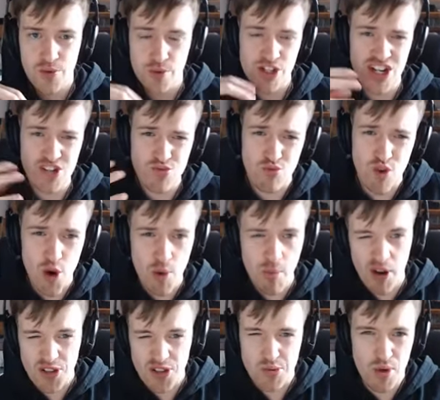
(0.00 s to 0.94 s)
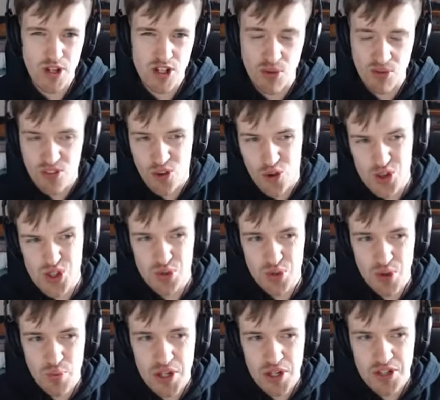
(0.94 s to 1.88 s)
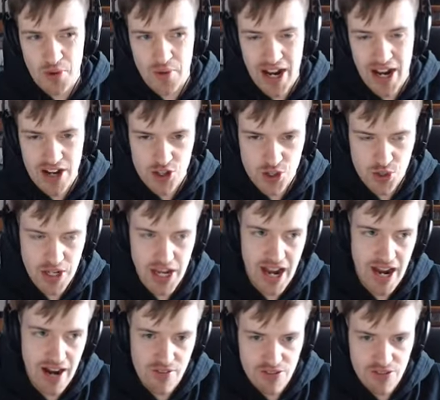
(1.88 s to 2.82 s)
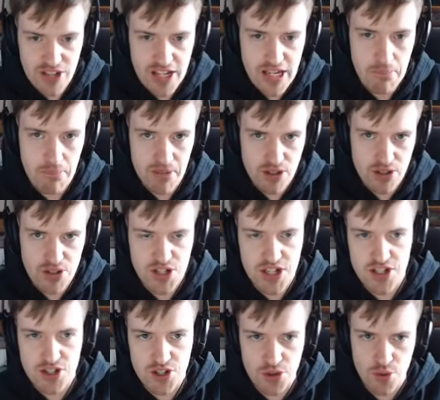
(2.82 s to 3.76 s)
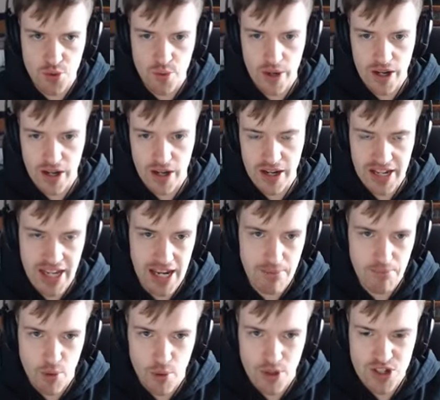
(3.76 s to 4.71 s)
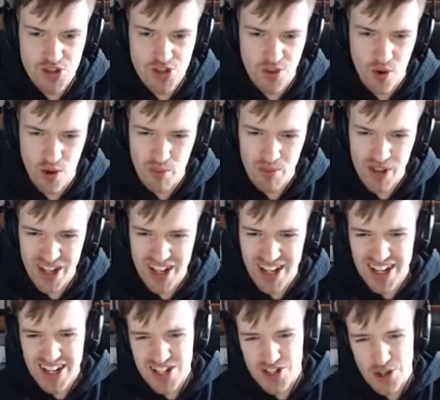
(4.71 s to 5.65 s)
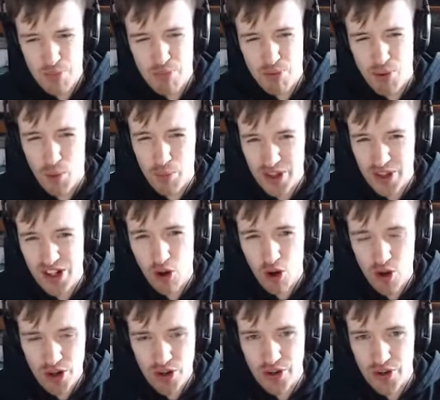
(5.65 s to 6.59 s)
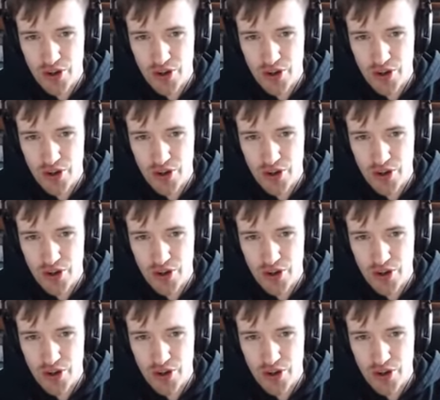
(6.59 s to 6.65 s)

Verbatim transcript: which has robots, which unfortunately we don't actually have the ability to uh, gain points from, so probably not a good